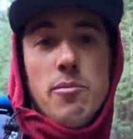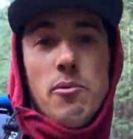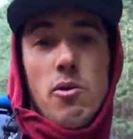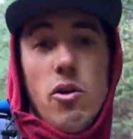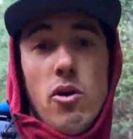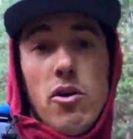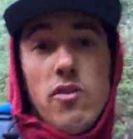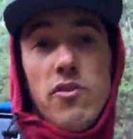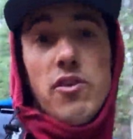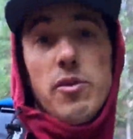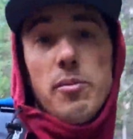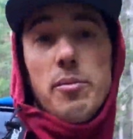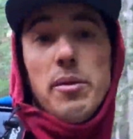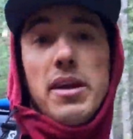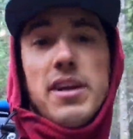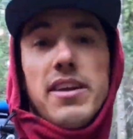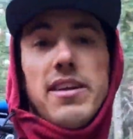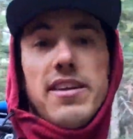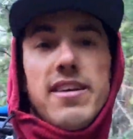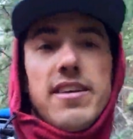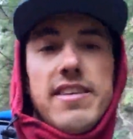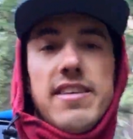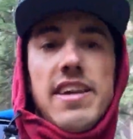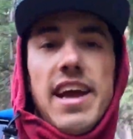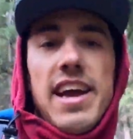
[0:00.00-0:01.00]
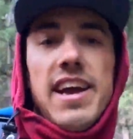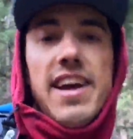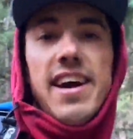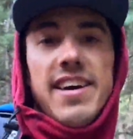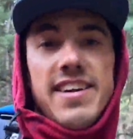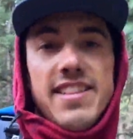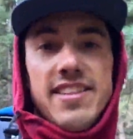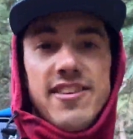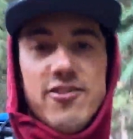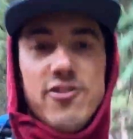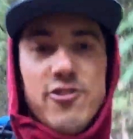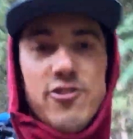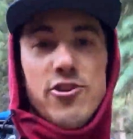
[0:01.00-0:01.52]
or if you're planning to day hike
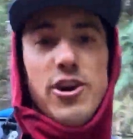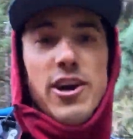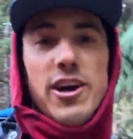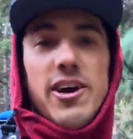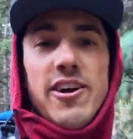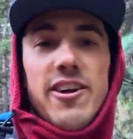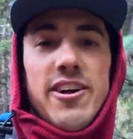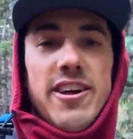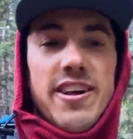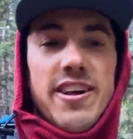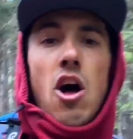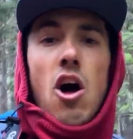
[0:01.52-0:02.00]
this trail.